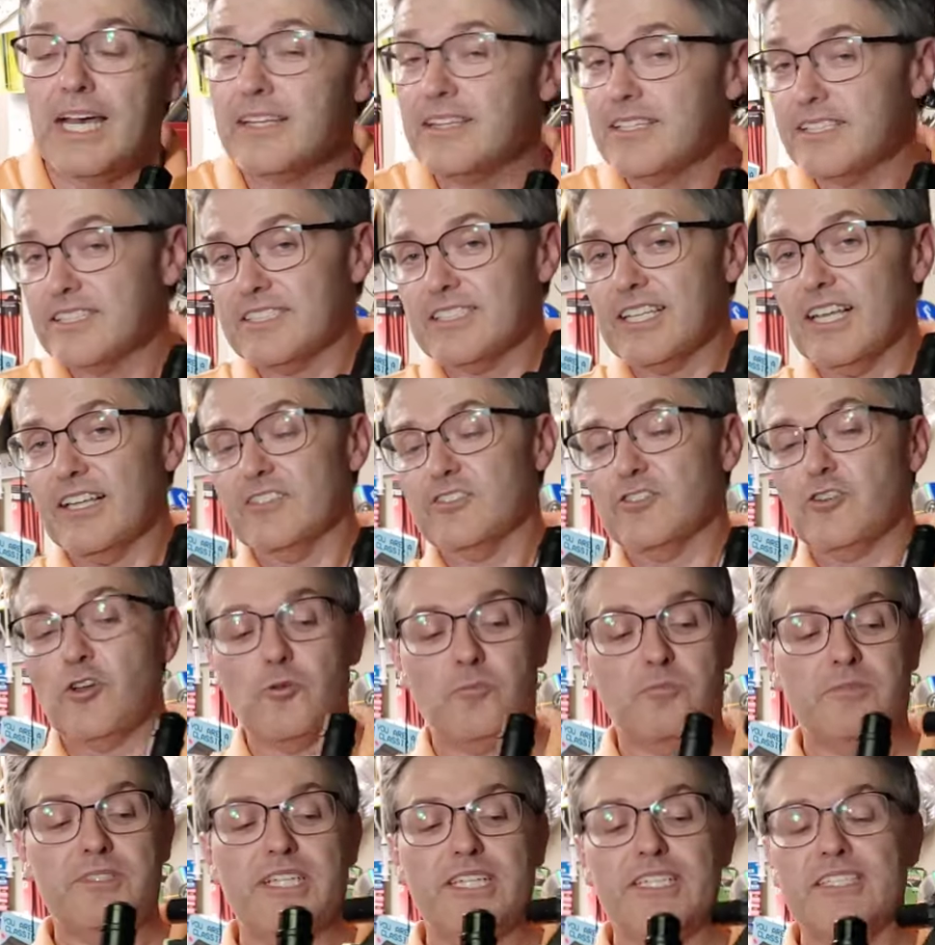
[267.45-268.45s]
This
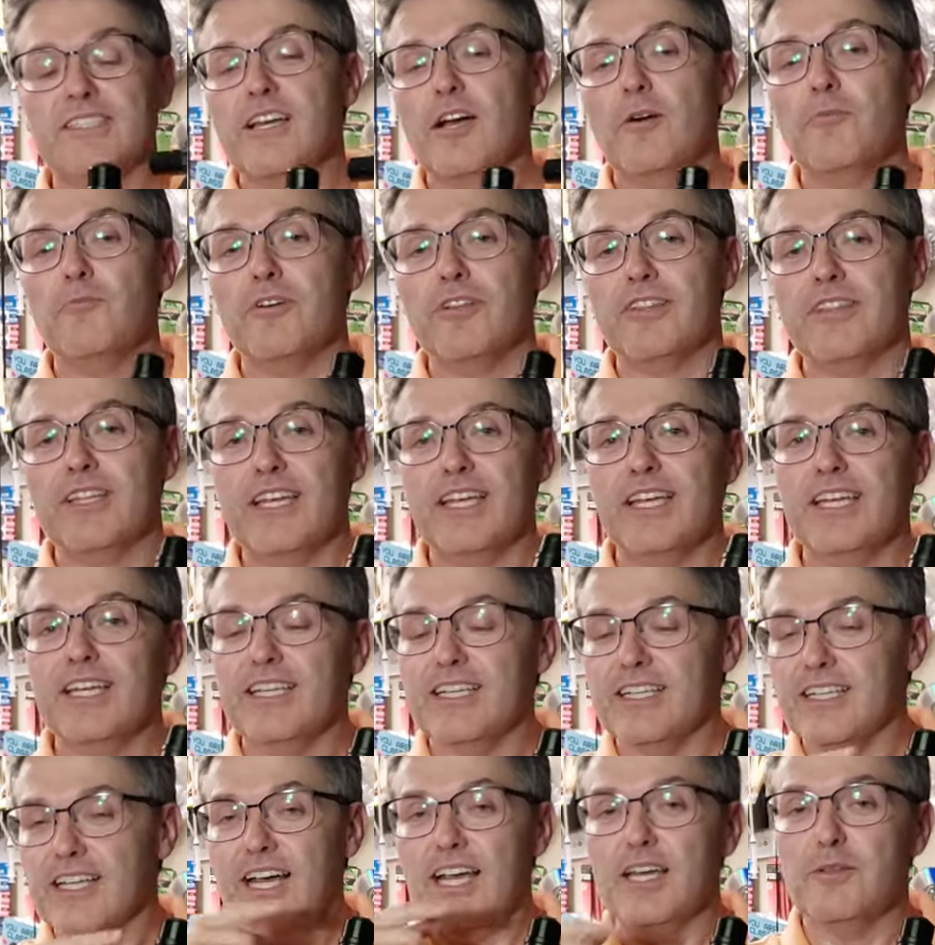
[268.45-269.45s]
telescope did come with a
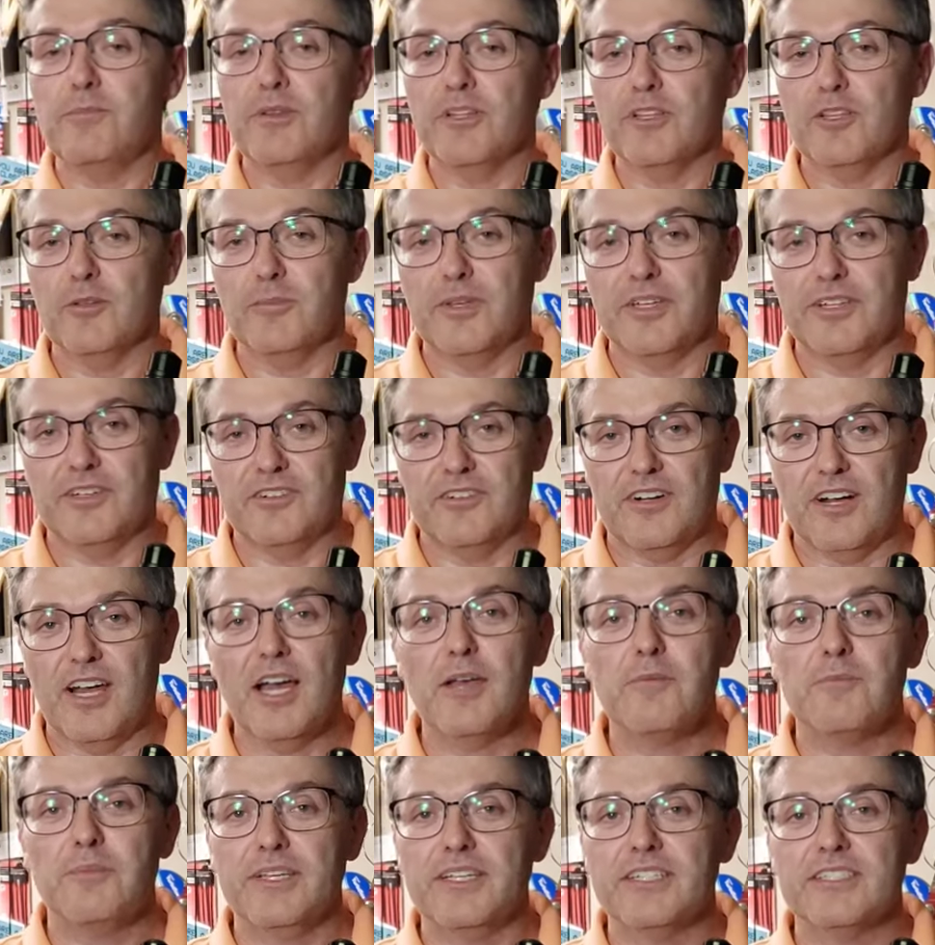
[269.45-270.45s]
9mm
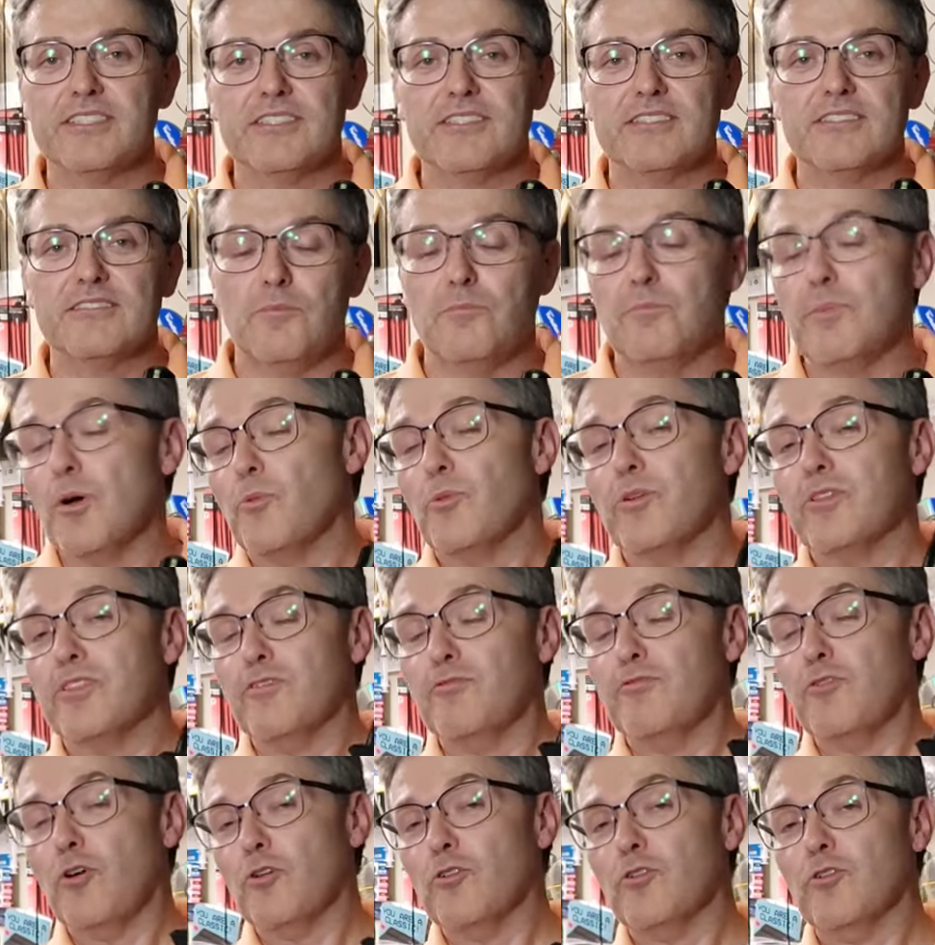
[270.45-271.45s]
eyepiece, but with a
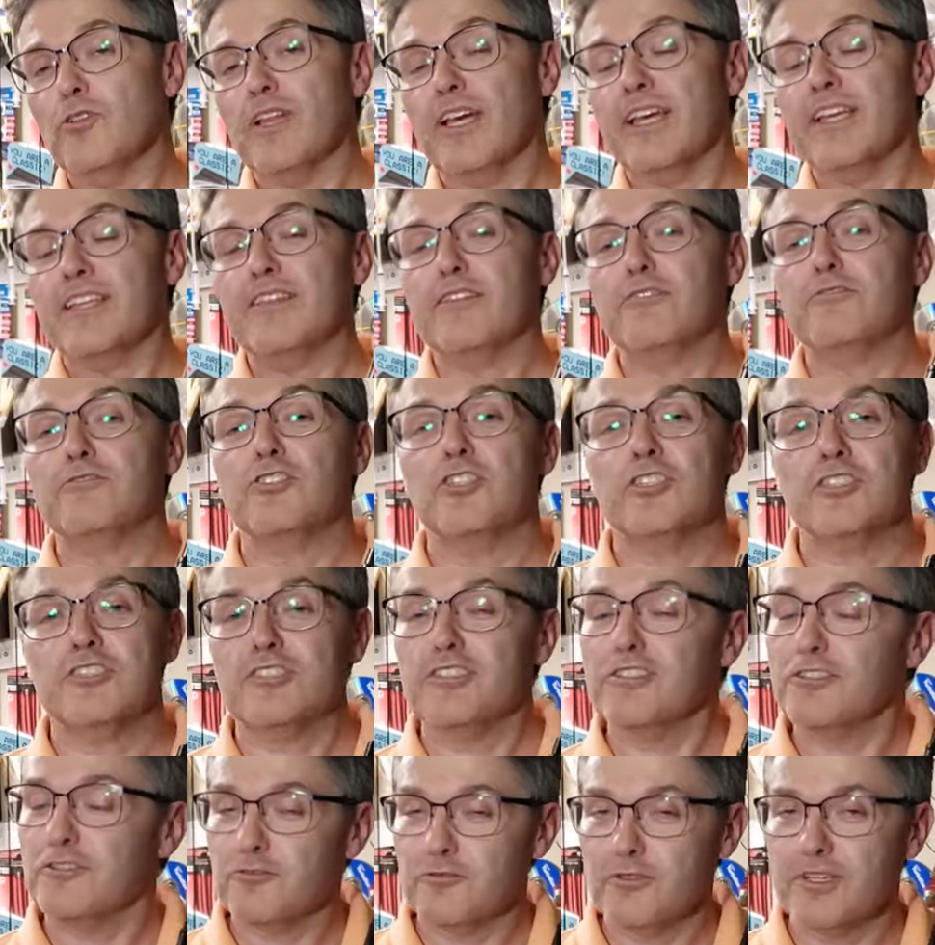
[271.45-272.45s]
focal length of
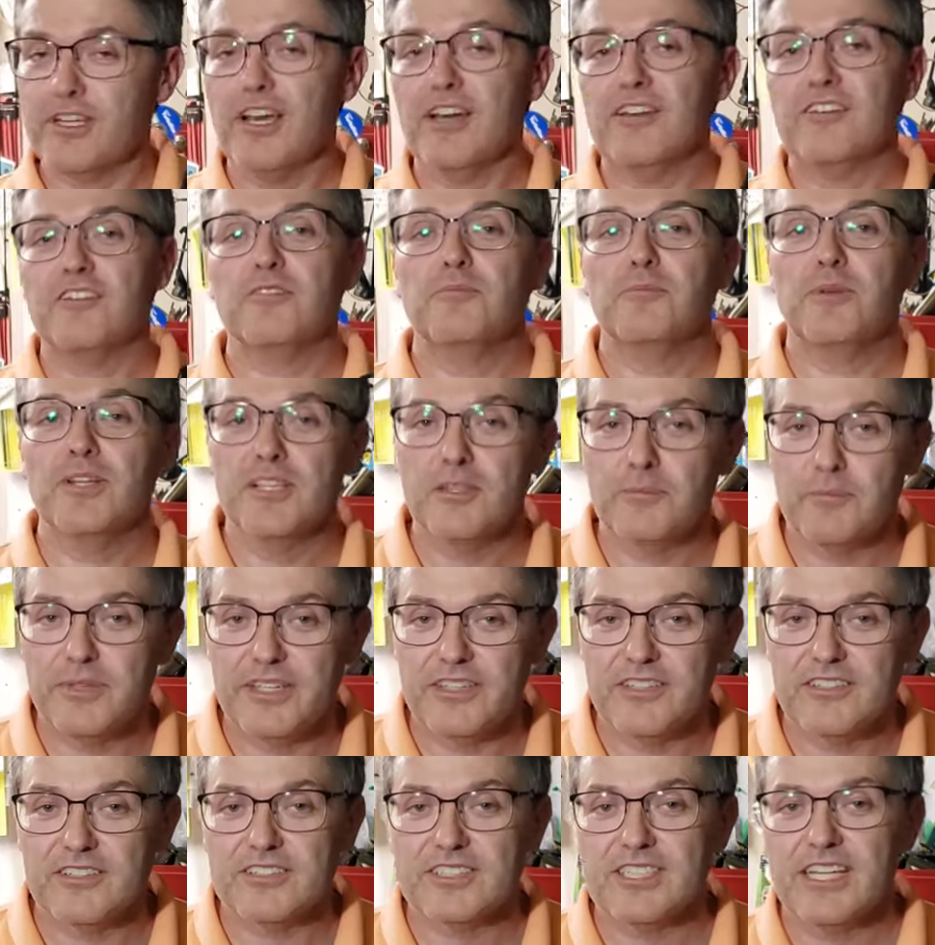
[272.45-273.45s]
just 300
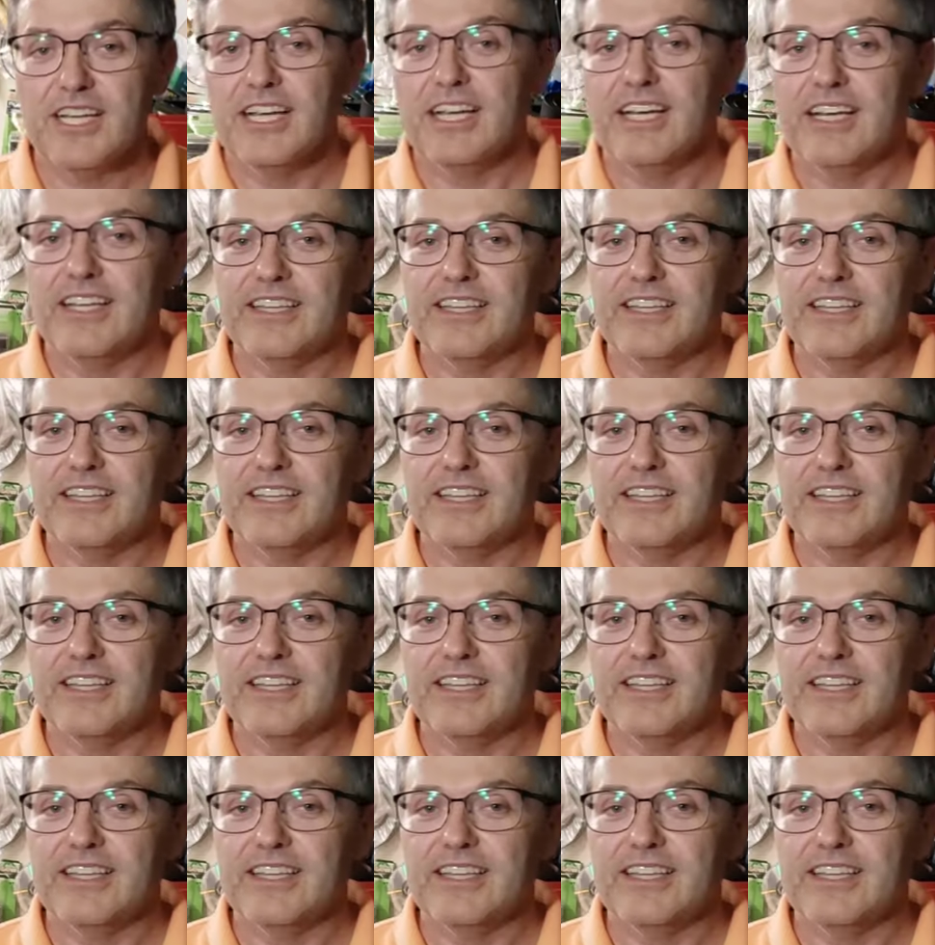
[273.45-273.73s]
millimeters,